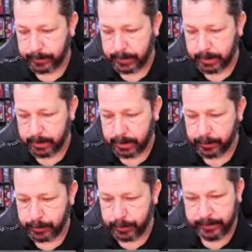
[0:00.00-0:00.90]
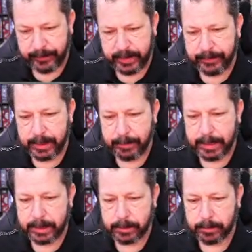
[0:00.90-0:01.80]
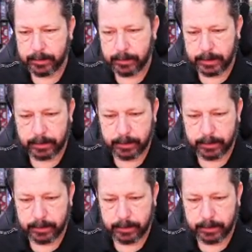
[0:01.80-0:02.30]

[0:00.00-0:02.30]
That's 50 minutes. Whoa.